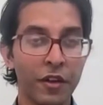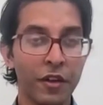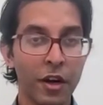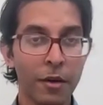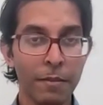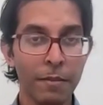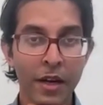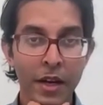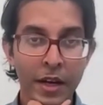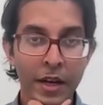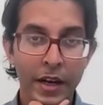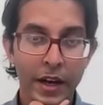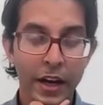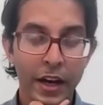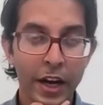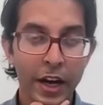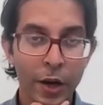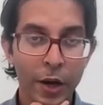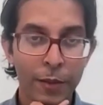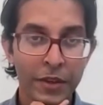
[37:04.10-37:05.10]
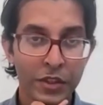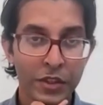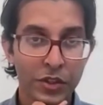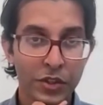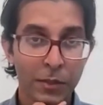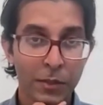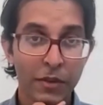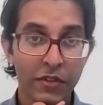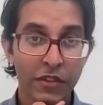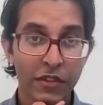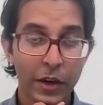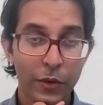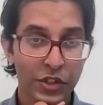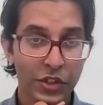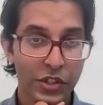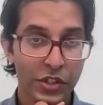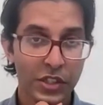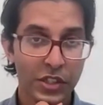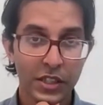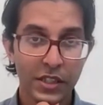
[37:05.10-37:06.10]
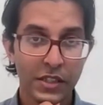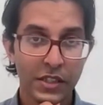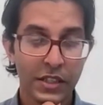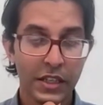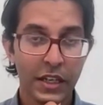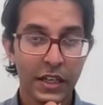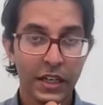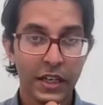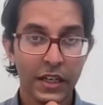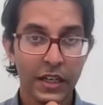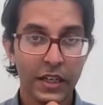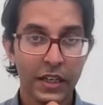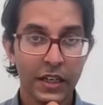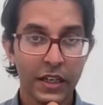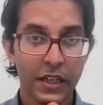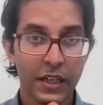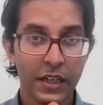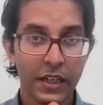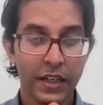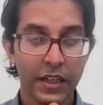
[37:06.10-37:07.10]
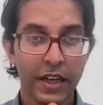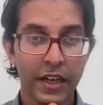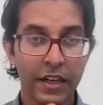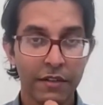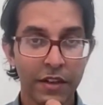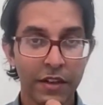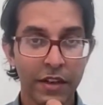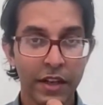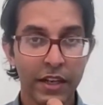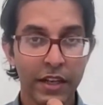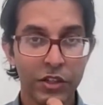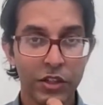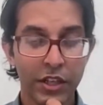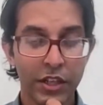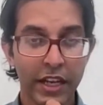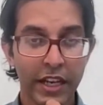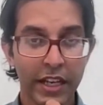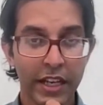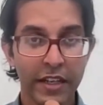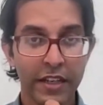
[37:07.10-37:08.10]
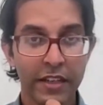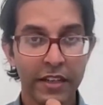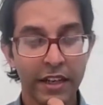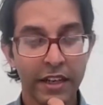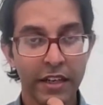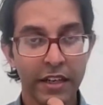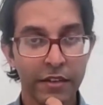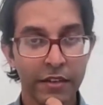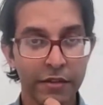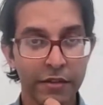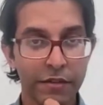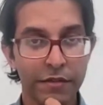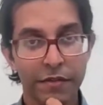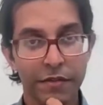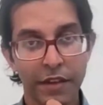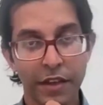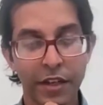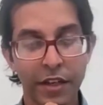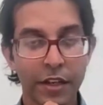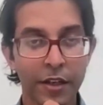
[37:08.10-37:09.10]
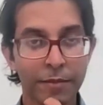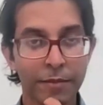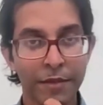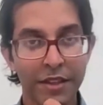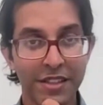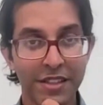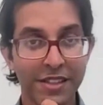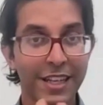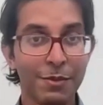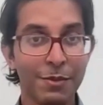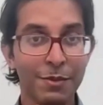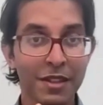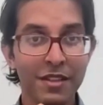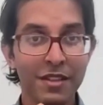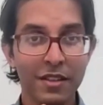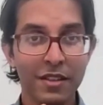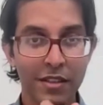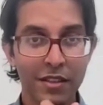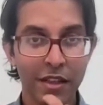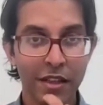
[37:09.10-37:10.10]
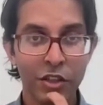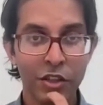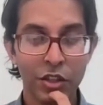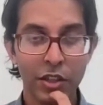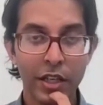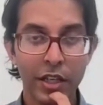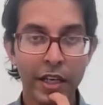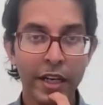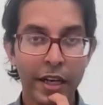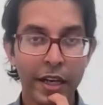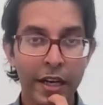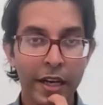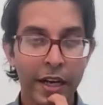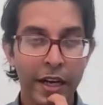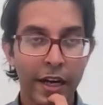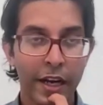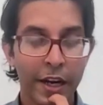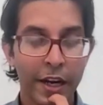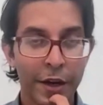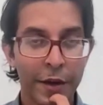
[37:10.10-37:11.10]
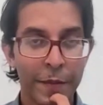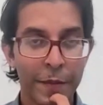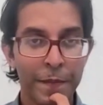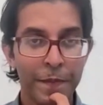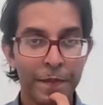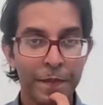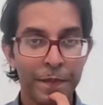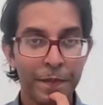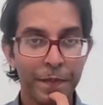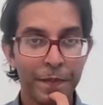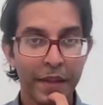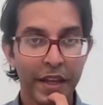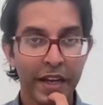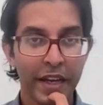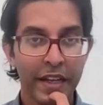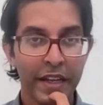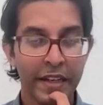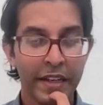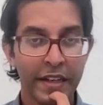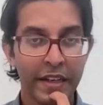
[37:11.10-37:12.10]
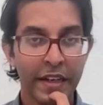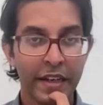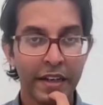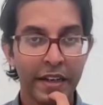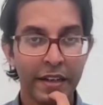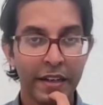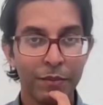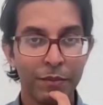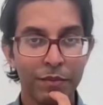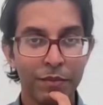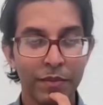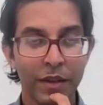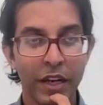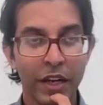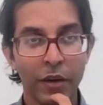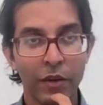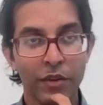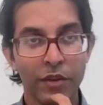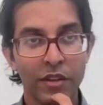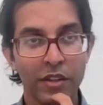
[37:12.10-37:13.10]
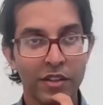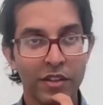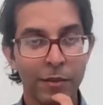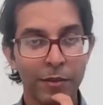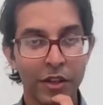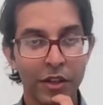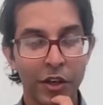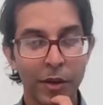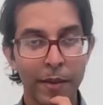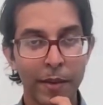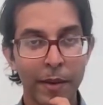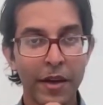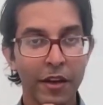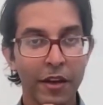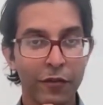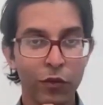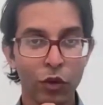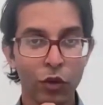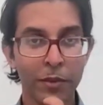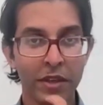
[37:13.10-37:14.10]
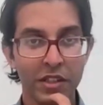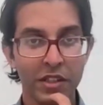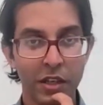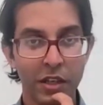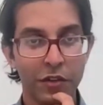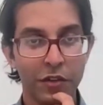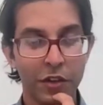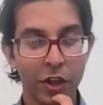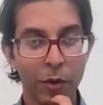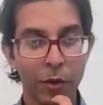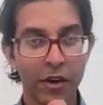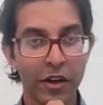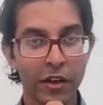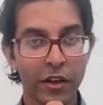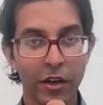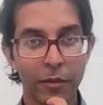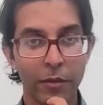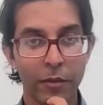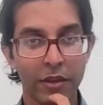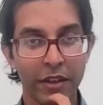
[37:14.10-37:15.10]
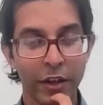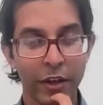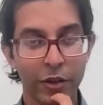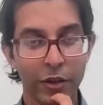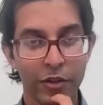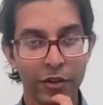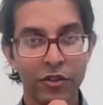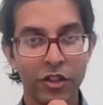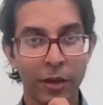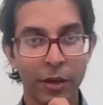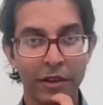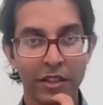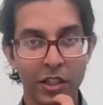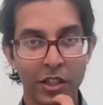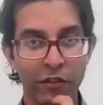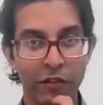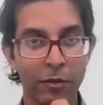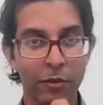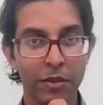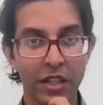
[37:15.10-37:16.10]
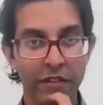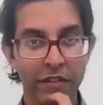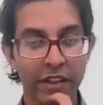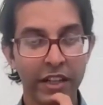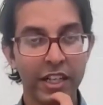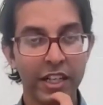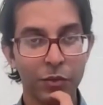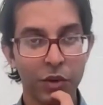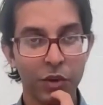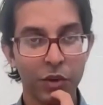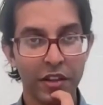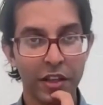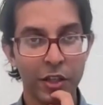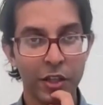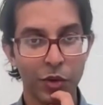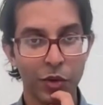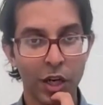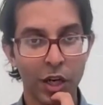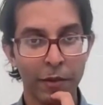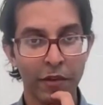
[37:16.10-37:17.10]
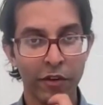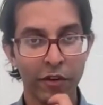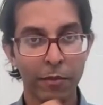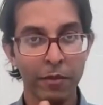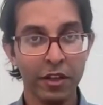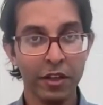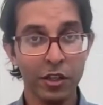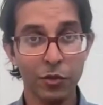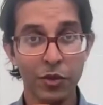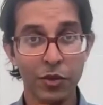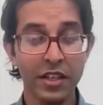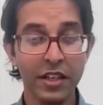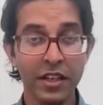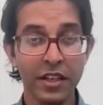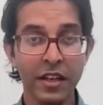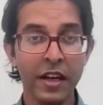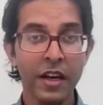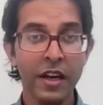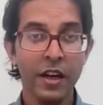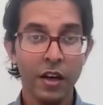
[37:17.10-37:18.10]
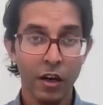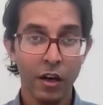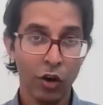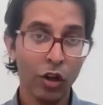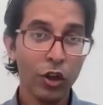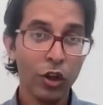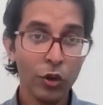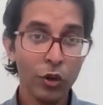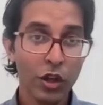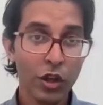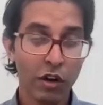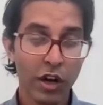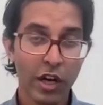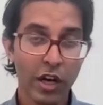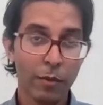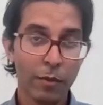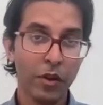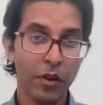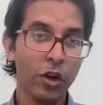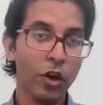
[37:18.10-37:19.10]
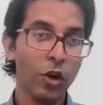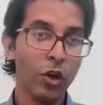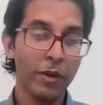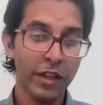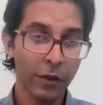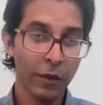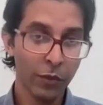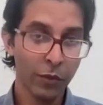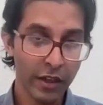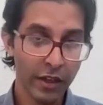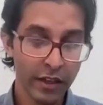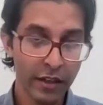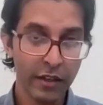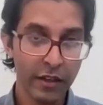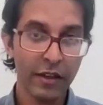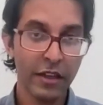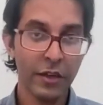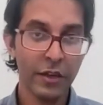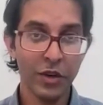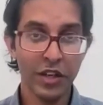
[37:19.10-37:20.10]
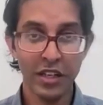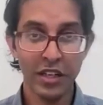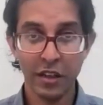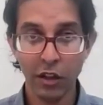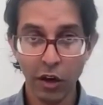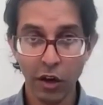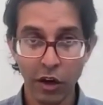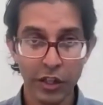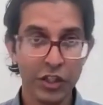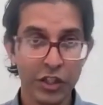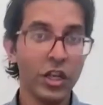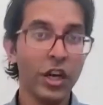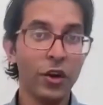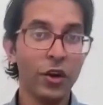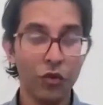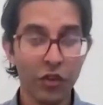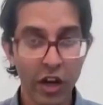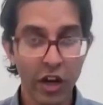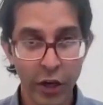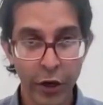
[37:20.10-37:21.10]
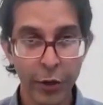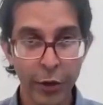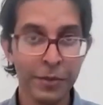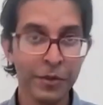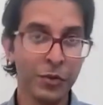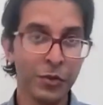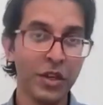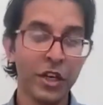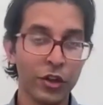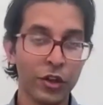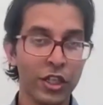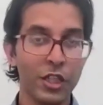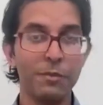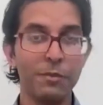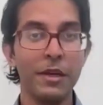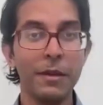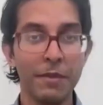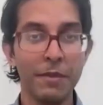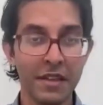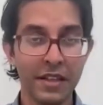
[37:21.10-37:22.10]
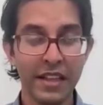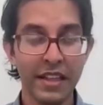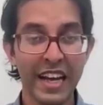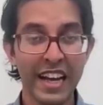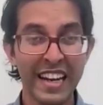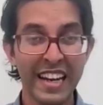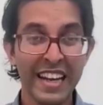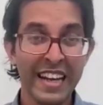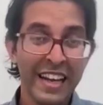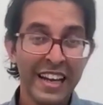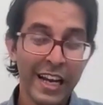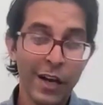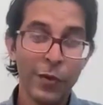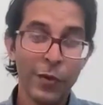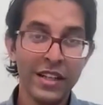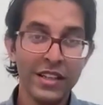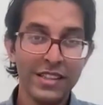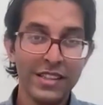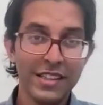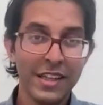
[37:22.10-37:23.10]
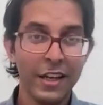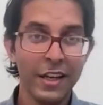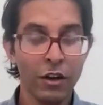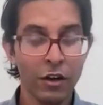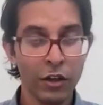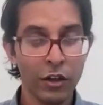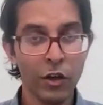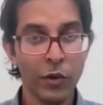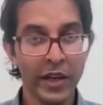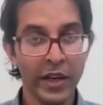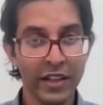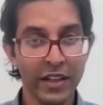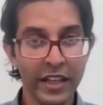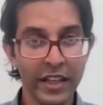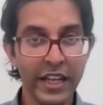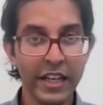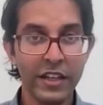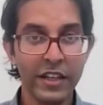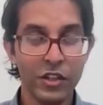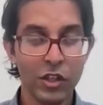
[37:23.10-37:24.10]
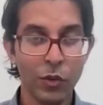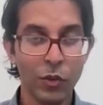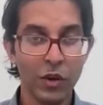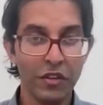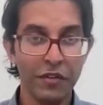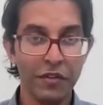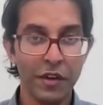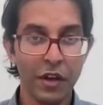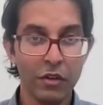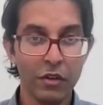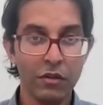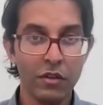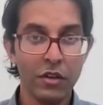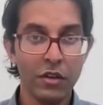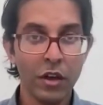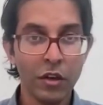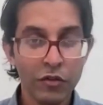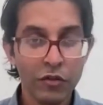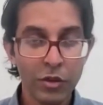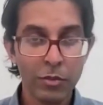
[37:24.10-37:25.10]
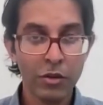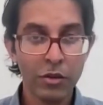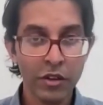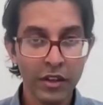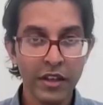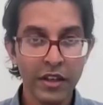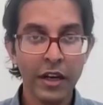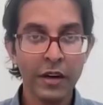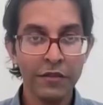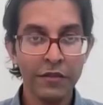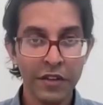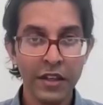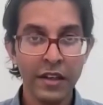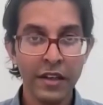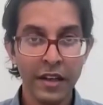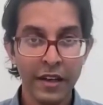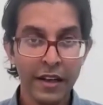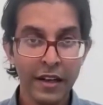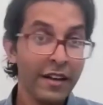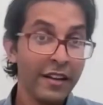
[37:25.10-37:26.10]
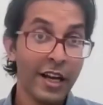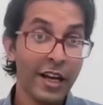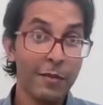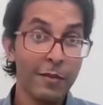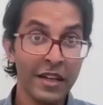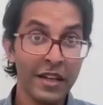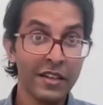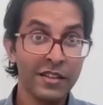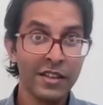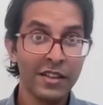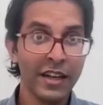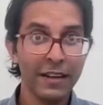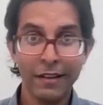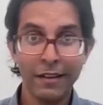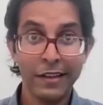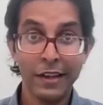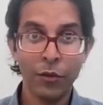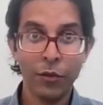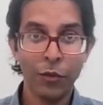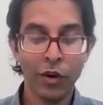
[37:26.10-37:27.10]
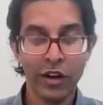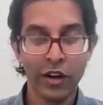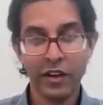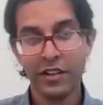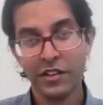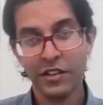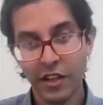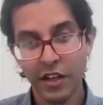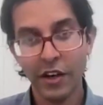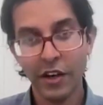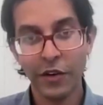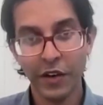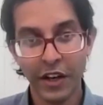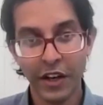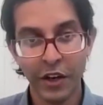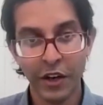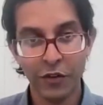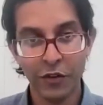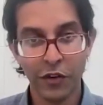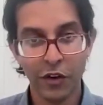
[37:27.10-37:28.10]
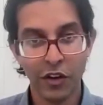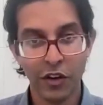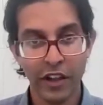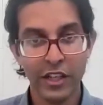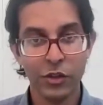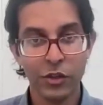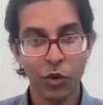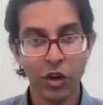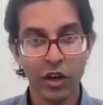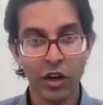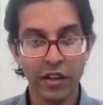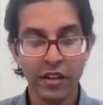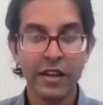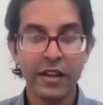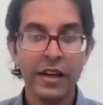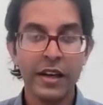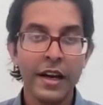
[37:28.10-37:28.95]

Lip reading: from, and so some of that was just kind of an educated kind of assessment essentially, and to some degree maybe I fooled myself a little bit or tricked myself into believing that's where things were coming from, because we did occlude the right upper lobe and then we did large tidal volumes, we increased PEEP and did that, and we didn't see any ongoing leak. So we felt comfortable and confident. That being said, it didn't work. So, for all that's worth.